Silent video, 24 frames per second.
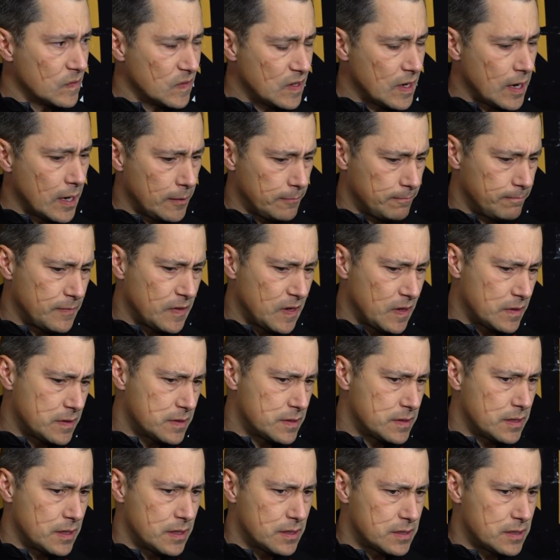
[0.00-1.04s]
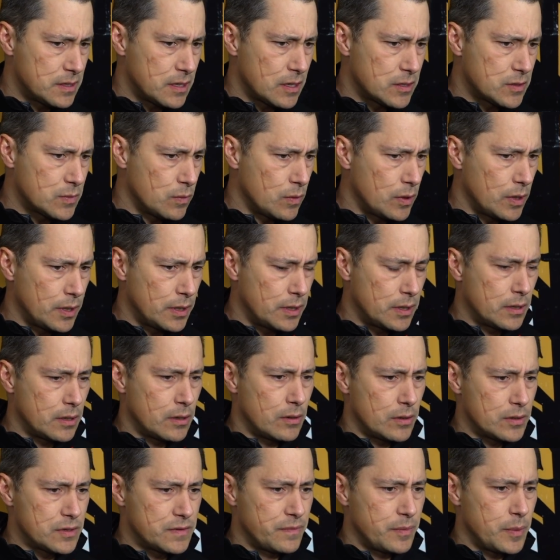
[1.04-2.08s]
Yeah, it's that's why, you
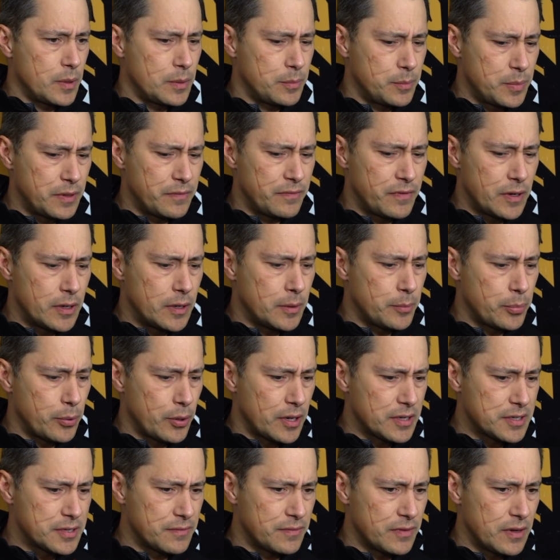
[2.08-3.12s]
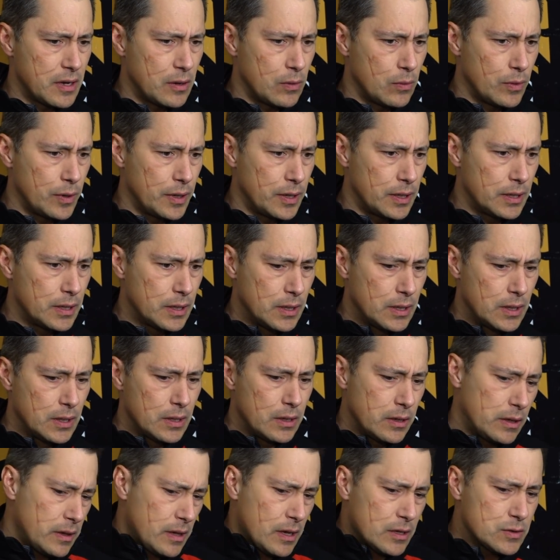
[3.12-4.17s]
know, it's been very impressive that way.
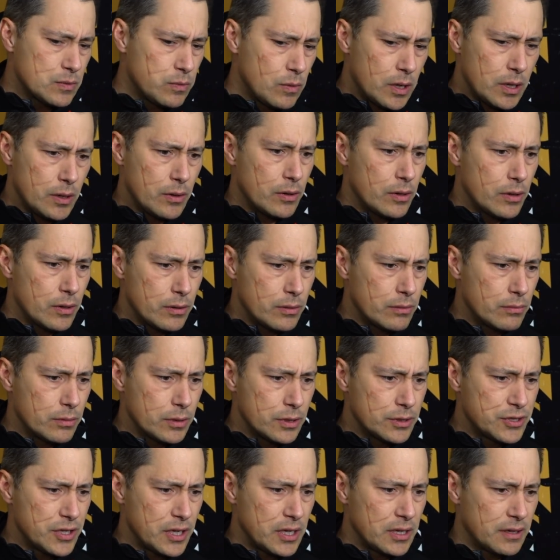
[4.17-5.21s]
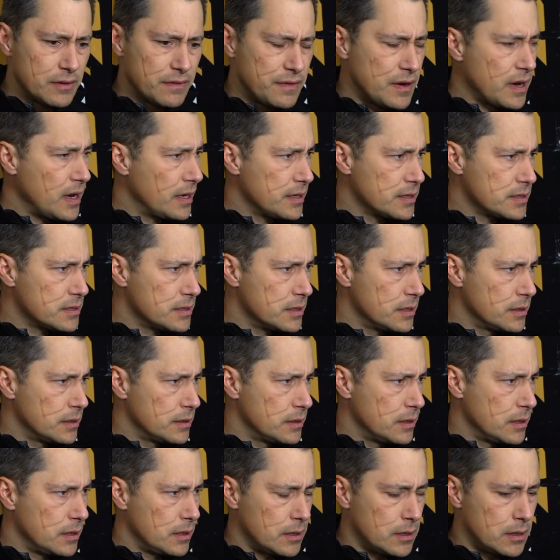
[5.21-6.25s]
And that's why we're gelling fast. And
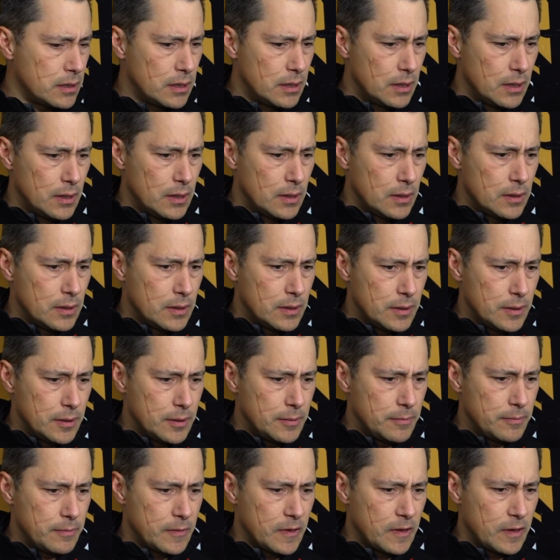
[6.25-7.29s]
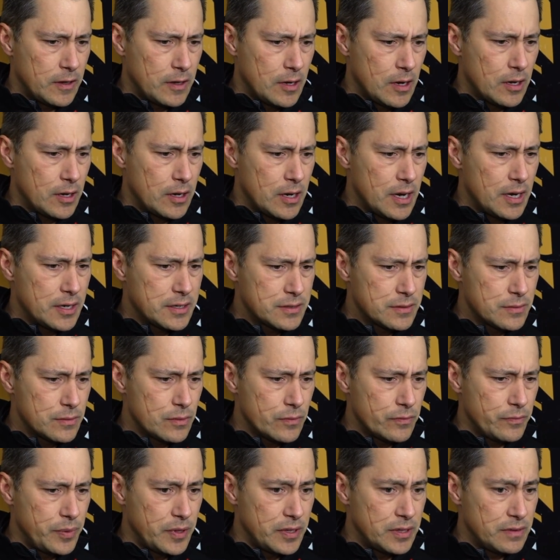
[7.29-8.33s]
the young guys
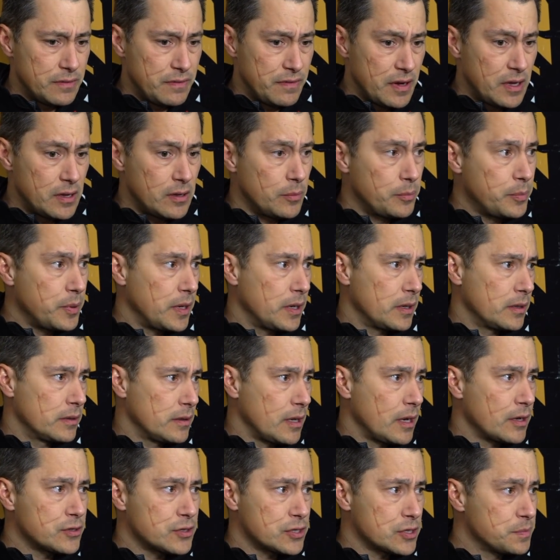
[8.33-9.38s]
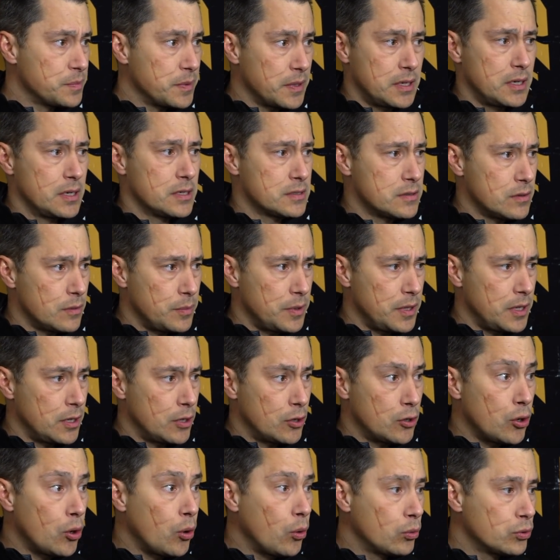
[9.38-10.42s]
have been developing, not just because they're being
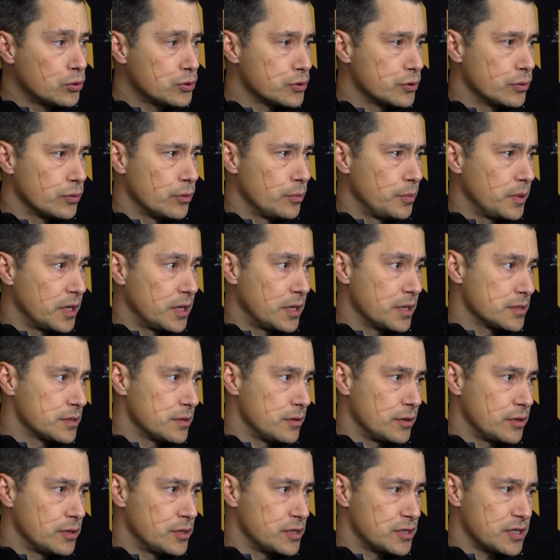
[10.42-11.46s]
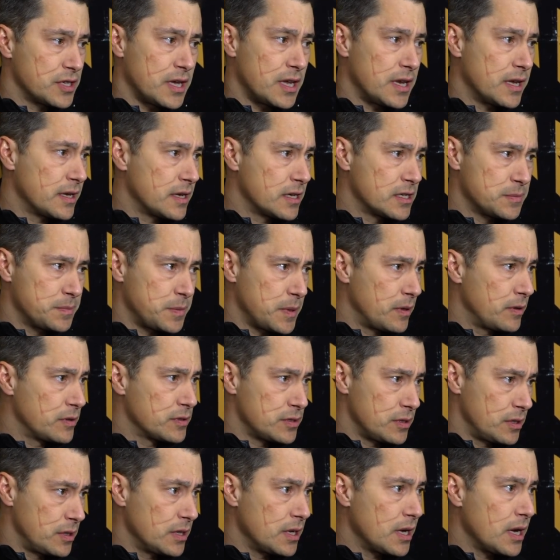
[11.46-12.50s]
coached or because they're just getting
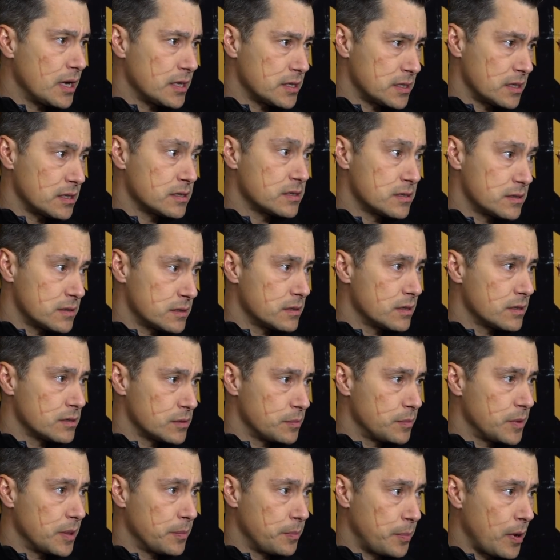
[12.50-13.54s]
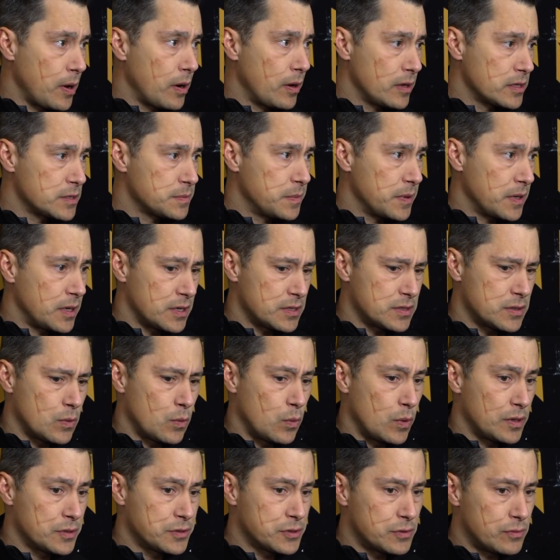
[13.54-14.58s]
experience on the ice. There's a big part, it's because they're
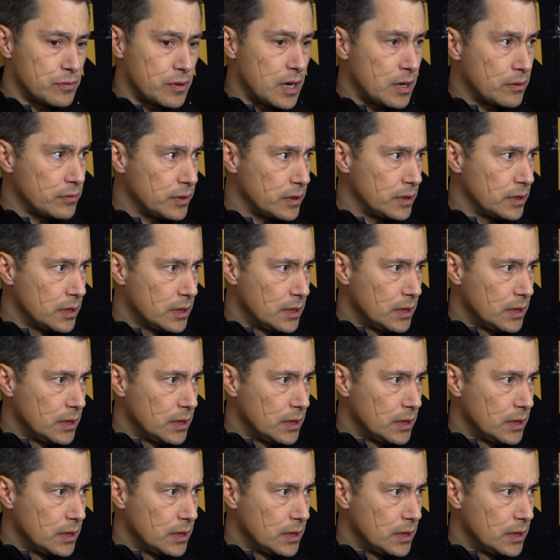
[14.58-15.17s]
well surrounded